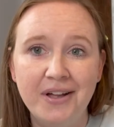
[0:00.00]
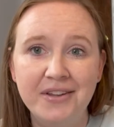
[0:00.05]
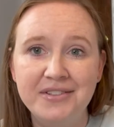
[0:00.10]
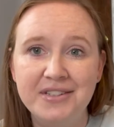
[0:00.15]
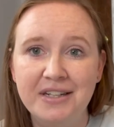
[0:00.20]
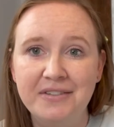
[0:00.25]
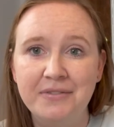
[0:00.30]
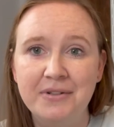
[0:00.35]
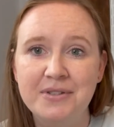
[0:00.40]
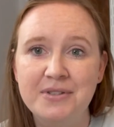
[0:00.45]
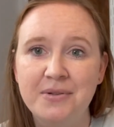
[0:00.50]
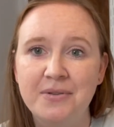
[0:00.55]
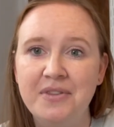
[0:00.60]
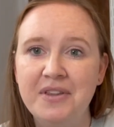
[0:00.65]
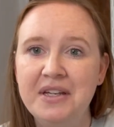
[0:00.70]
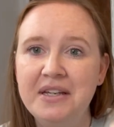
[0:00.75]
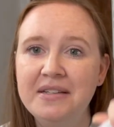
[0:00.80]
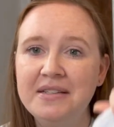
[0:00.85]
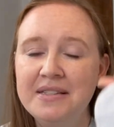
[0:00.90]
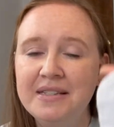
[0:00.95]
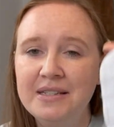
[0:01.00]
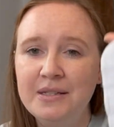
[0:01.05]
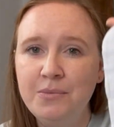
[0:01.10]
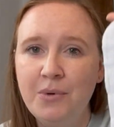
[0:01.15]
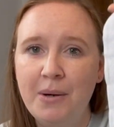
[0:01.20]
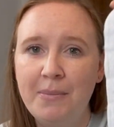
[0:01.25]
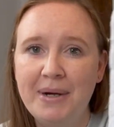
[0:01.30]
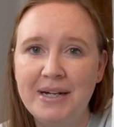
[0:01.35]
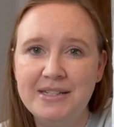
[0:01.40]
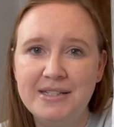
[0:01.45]
diaper. So this is
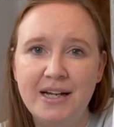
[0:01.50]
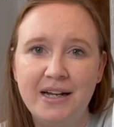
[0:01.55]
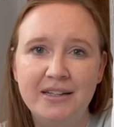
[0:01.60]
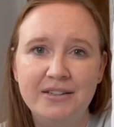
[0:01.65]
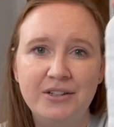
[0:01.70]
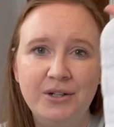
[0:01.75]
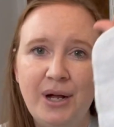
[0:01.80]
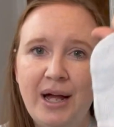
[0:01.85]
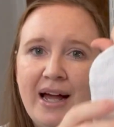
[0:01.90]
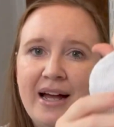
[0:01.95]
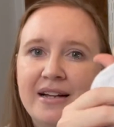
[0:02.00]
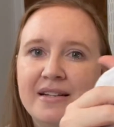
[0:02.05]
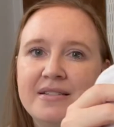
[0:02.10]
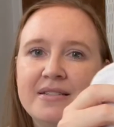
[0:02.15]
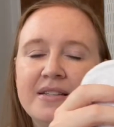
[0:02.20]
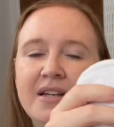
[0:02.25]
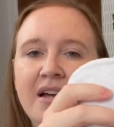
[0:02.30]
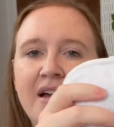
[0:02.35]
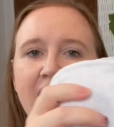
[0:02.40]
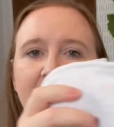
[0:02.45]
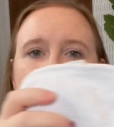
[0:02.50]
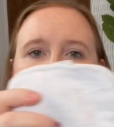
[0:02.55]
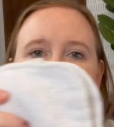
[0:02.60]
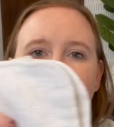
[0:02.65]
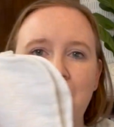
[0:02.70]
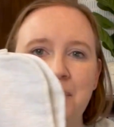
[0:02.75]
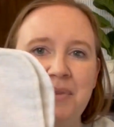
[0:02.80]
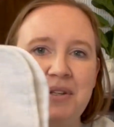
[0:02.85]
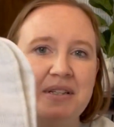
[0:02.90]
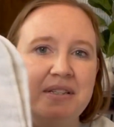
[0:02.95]
what my toddler has.
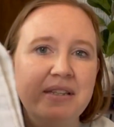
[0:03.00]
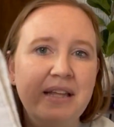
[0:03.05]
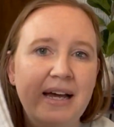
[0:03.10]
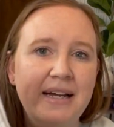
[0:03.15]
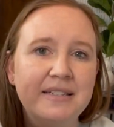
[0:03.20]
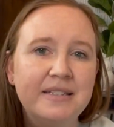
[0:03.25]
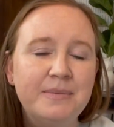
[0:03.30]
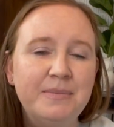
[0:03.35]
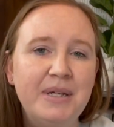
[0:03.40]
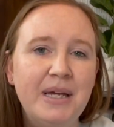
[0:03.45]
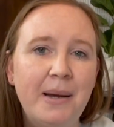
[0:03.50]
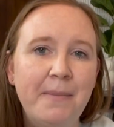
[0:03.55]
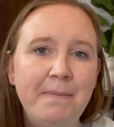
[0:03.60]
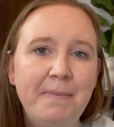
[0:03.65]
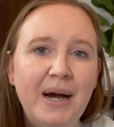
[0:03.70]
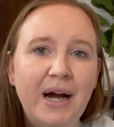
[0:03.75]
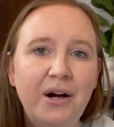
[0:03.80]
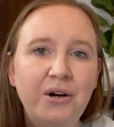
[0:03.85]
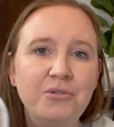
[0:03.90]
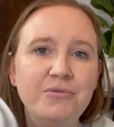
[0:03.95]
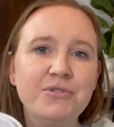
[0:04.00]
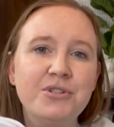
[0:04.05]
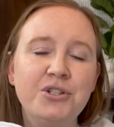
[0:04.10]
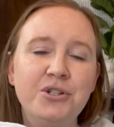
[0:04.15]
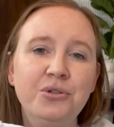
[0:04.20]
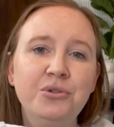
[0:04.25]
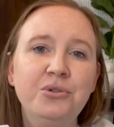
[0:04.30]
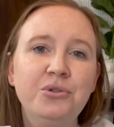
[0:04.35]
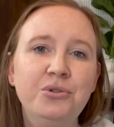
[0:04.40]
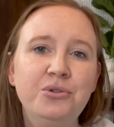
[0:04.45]
These last me about
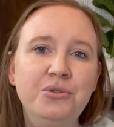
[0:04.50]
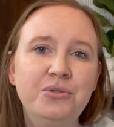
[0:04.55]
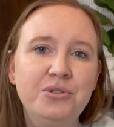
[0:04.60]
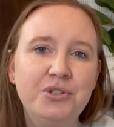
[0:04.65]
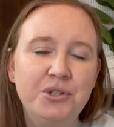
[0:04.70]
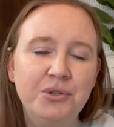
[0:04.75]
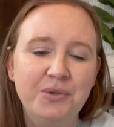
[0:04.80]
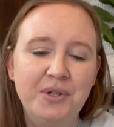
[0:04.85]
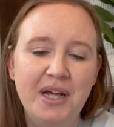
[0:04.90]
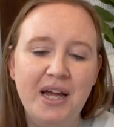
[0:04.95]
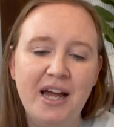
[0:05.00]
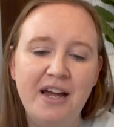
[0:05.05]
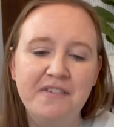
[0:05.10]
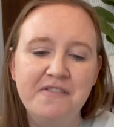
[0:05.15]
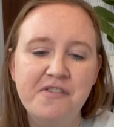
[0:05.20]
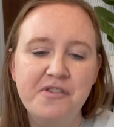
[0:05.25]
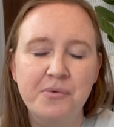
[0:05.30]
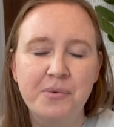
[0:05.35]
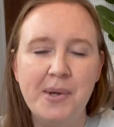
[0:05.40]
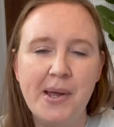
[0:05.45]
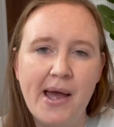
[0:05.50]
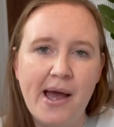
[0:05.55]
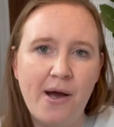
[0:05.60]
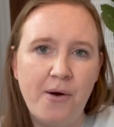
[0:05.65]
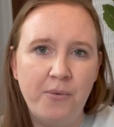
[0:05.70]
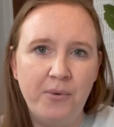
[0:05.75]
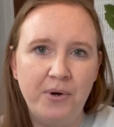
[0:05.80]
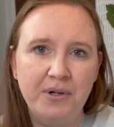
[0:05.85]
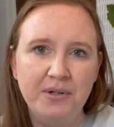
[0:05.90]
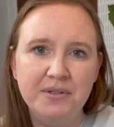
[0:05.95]
2.5, 3
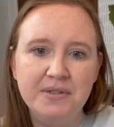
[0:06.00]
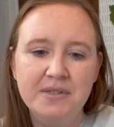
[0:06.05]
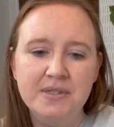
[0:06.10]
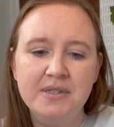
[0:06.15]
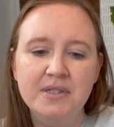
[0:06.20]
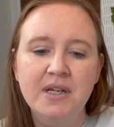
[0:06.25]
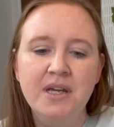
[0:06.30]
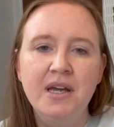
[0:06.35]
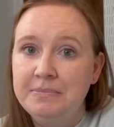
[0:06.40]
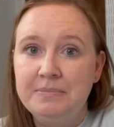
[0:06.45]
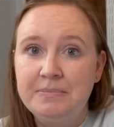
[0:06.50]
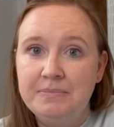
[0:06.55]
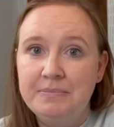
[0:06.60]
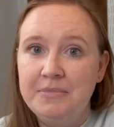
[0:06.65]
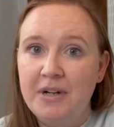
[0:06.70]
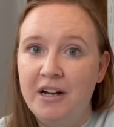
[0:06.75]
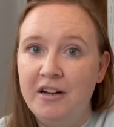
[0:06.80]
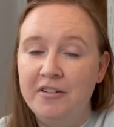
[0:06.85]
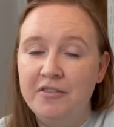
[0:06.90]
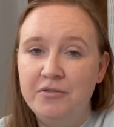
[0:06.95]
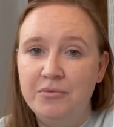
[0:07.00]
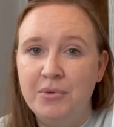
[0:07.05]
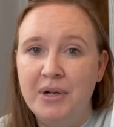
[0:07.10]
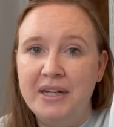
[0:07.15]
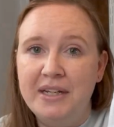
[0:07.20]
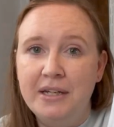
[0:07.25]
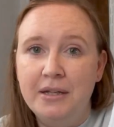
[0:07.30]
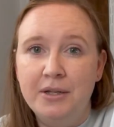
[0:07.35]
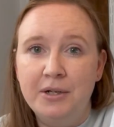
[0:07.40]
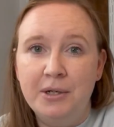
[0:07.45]
hours of
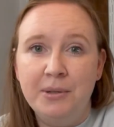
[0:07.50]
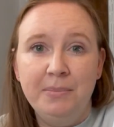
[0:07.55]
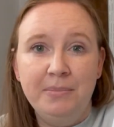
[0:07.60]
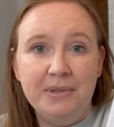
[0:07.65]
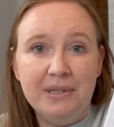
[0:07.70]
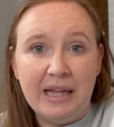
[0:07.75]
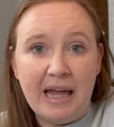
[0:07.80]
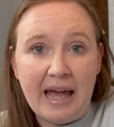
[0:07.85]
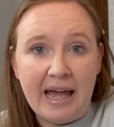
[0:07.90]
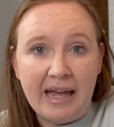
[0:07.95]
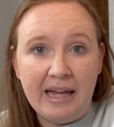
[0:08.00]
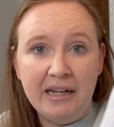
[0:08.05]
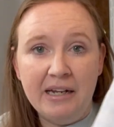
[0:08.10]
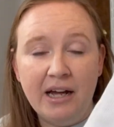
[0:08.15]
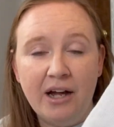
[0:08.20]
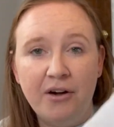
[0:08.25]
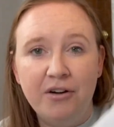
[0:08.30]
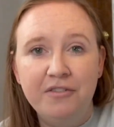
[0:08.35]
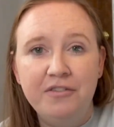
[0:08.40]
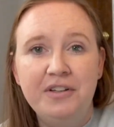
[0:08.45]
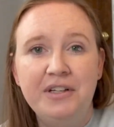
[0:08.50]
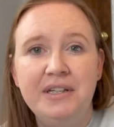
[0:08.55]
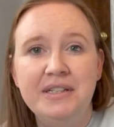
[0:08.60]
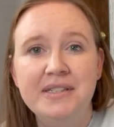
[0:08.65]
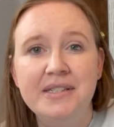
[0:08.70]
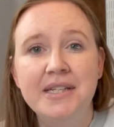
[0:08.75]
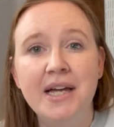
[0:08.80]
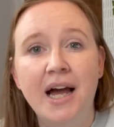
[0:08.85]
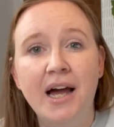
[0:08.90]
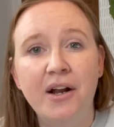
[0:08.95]
regular play. Now, if he's
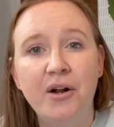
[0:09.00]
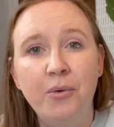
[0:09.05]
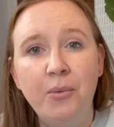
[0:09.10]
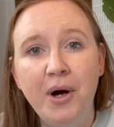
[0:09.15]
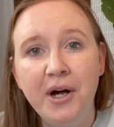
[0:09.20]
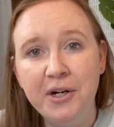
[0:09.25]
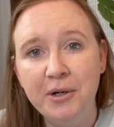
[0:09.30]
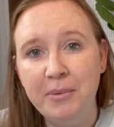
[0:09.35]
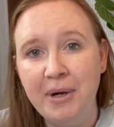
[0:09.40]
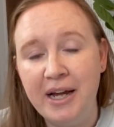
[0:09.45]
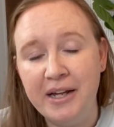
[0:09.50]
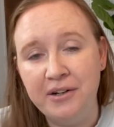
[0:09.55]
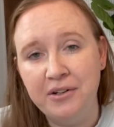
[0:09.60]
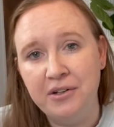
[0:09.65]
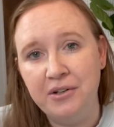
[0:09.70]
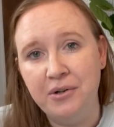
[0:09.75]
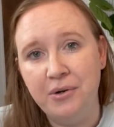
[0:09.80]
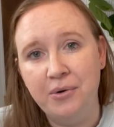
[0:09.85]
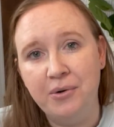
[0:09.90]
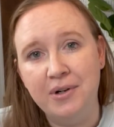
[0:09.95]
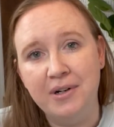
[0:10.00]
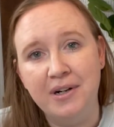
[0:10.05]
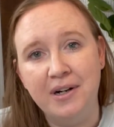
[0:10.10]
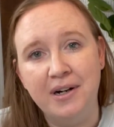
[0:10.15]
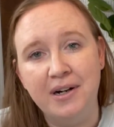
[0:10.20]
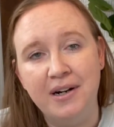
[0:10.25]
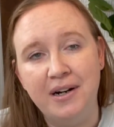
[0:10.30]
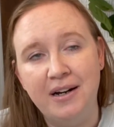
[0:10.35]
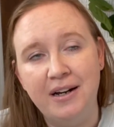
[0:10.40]
got a water bottle or